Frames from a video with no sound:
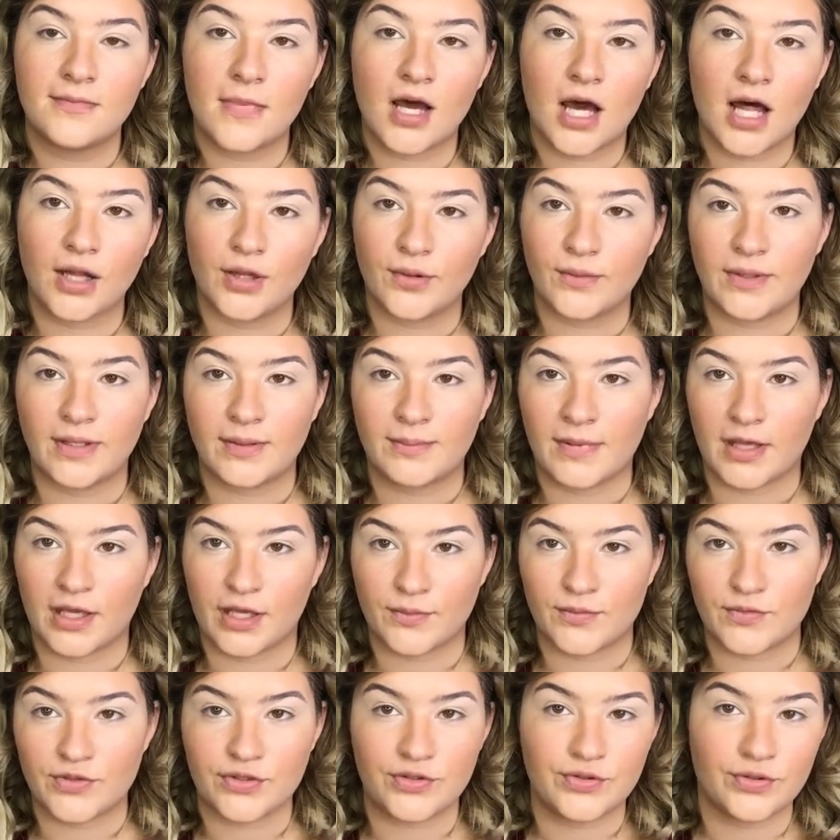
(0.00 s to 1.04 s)
Halloween
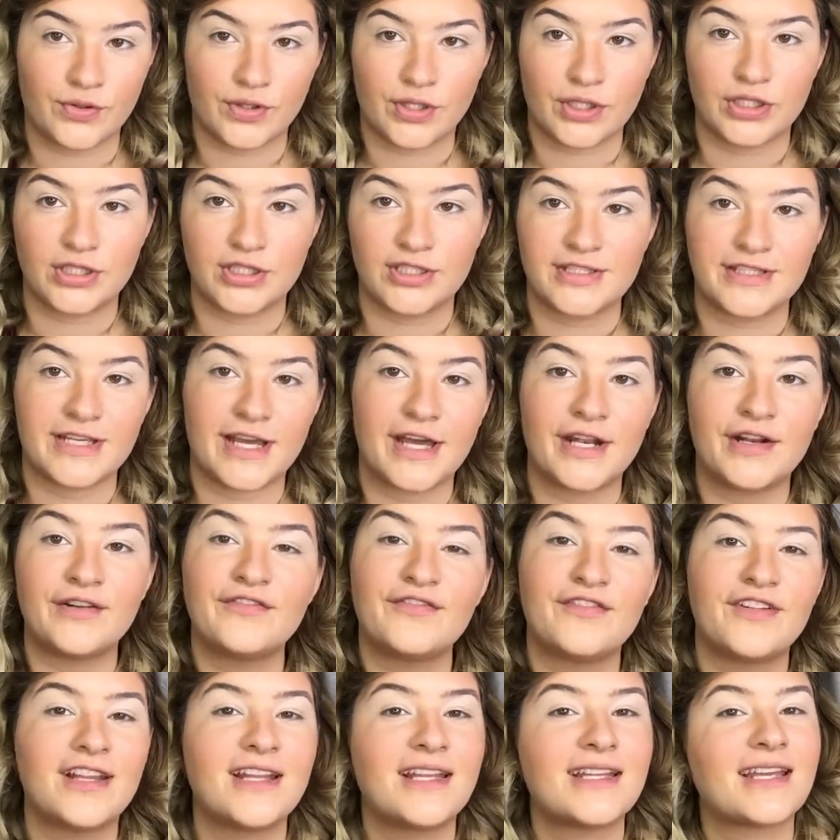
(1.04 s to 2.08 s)
makeup tutorials, I
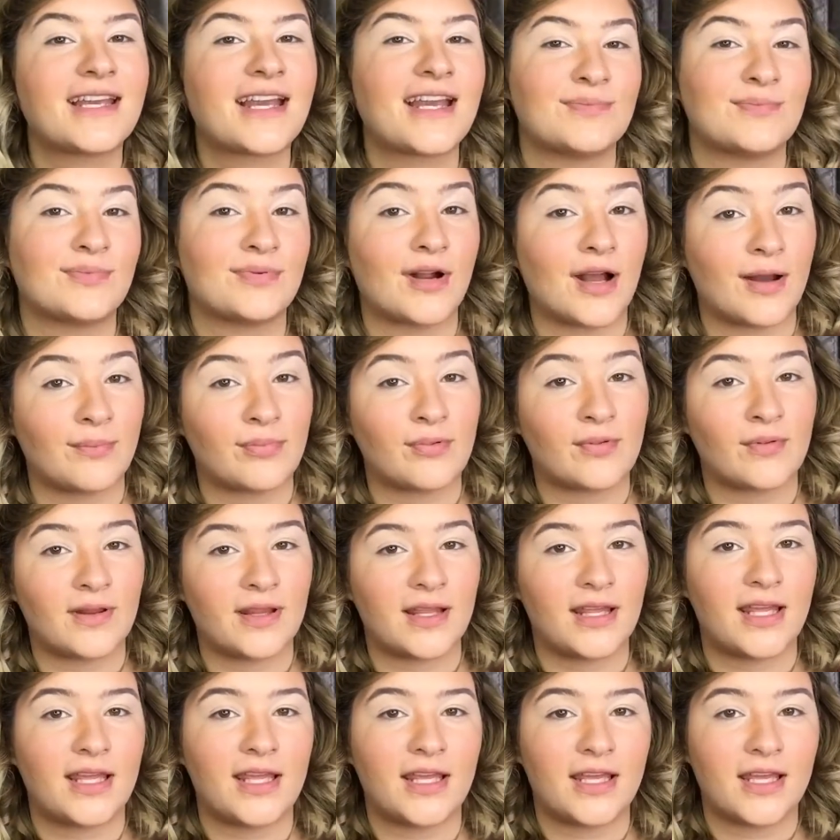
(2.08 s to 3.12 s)
don't feel like I
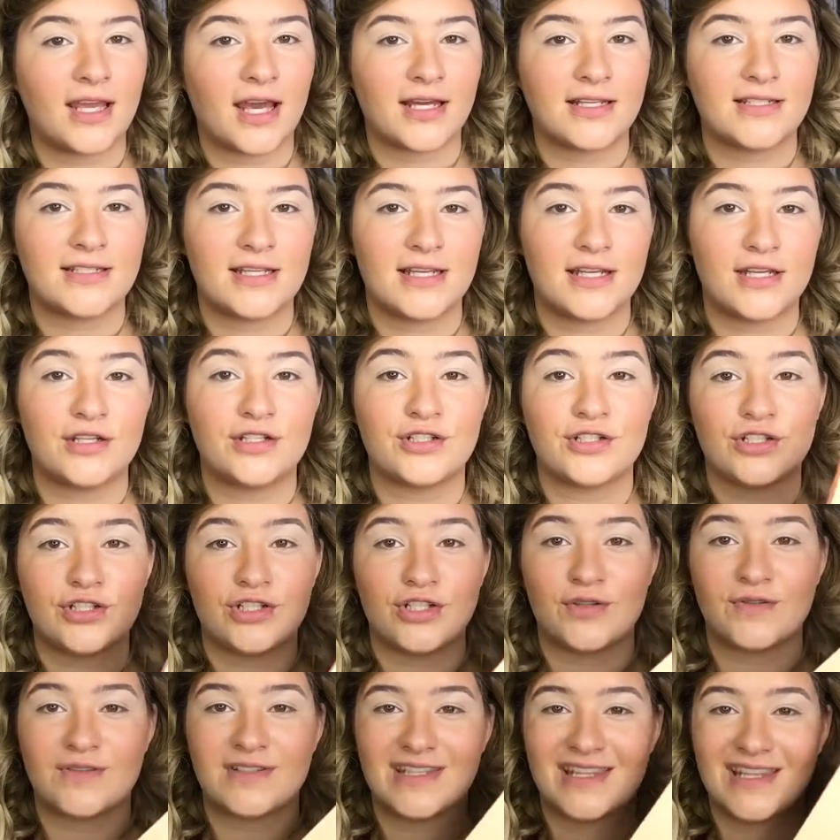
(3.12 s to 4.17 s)
properly got to
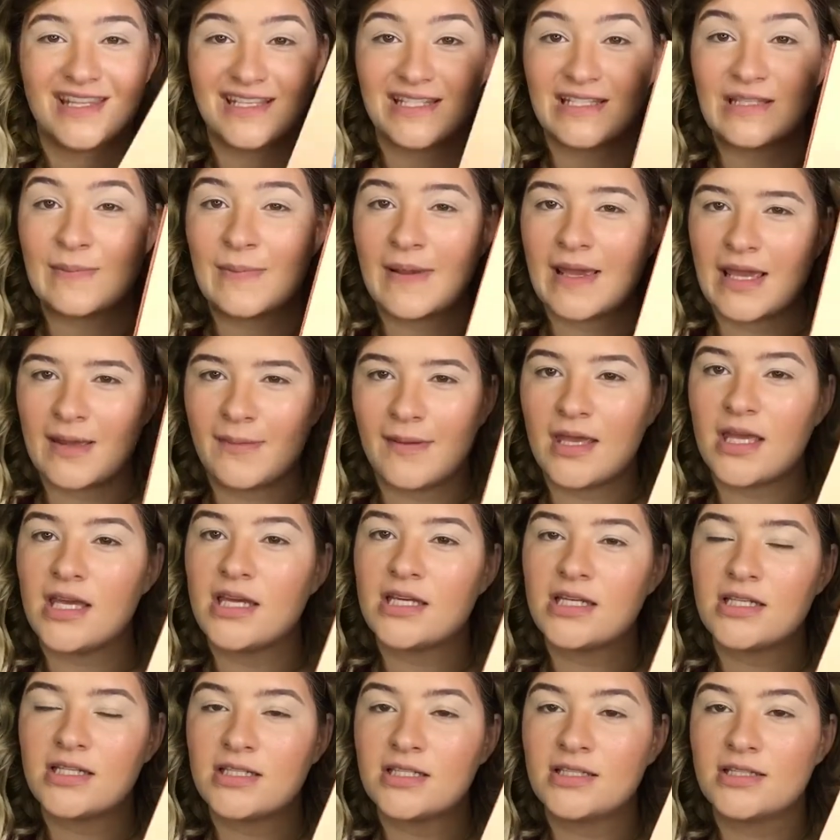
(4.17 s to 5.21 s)
introduce this
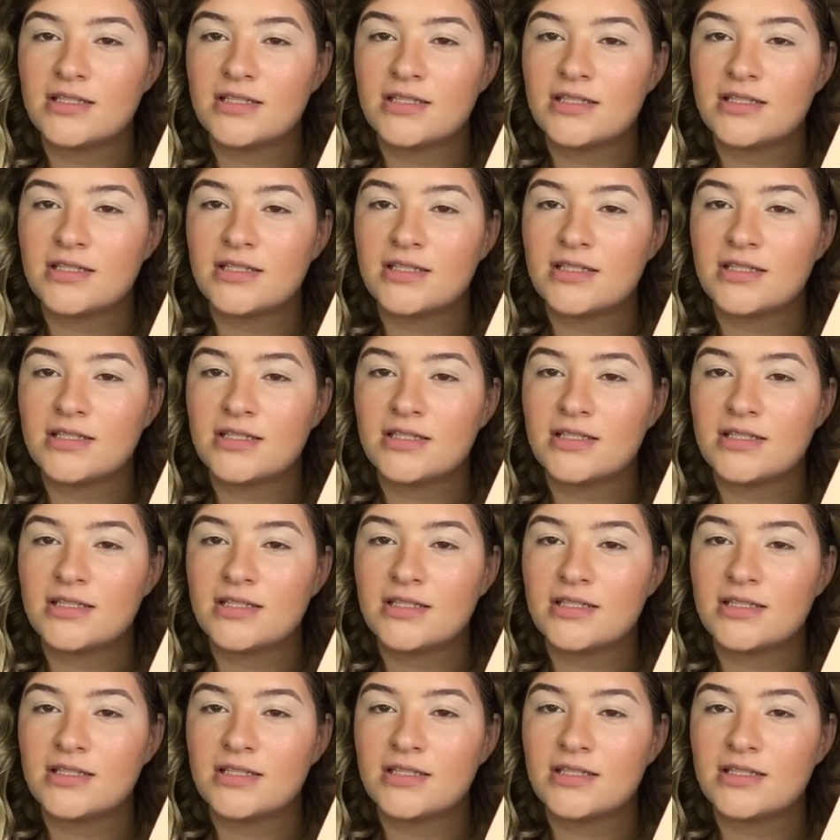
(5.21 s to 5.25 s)
baby,